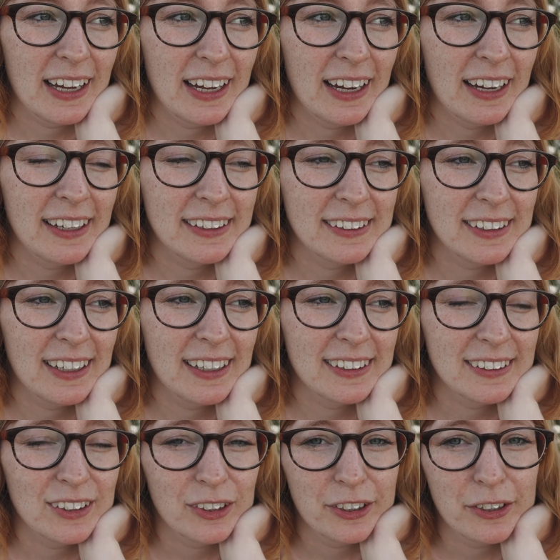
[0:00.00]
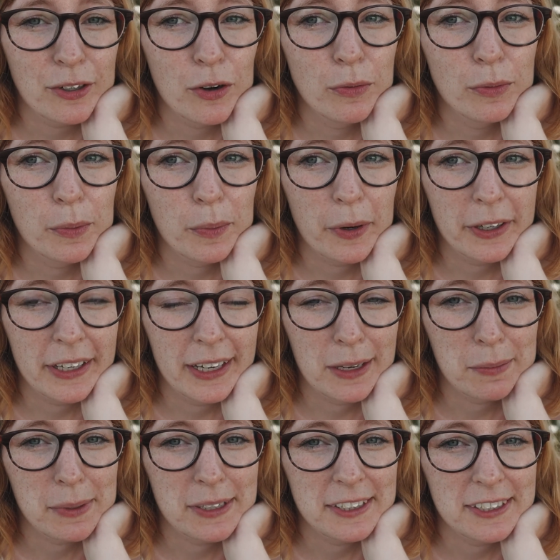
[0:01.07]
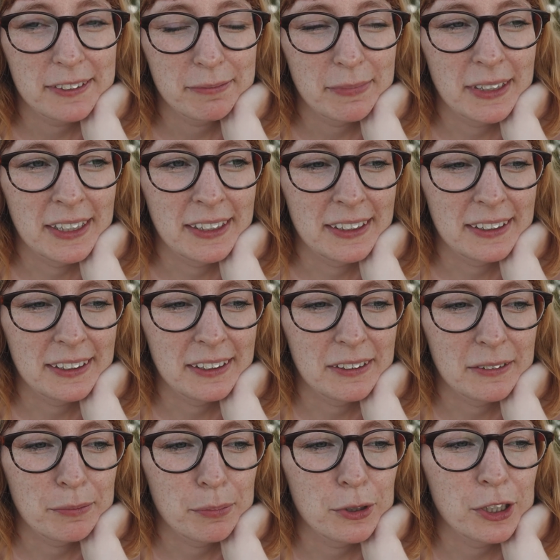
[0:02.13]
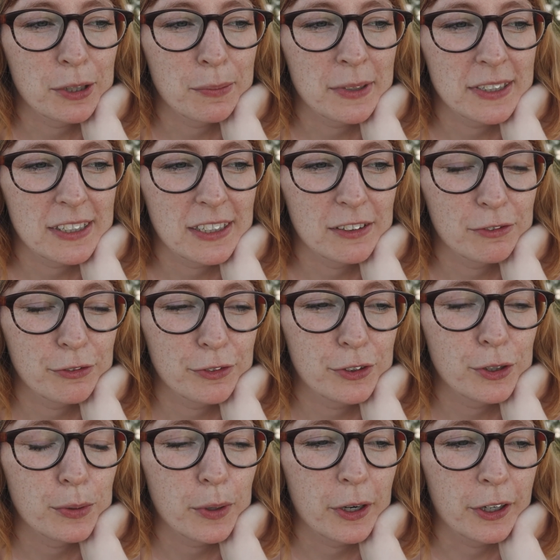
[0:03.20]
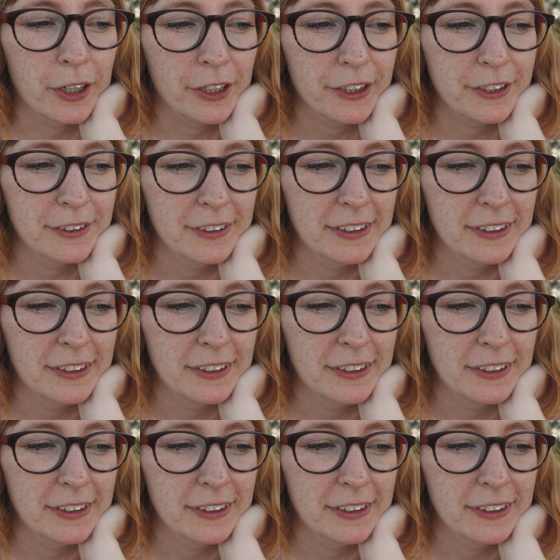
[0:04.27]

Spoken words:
I started overworking a bit, pushing myself too hard,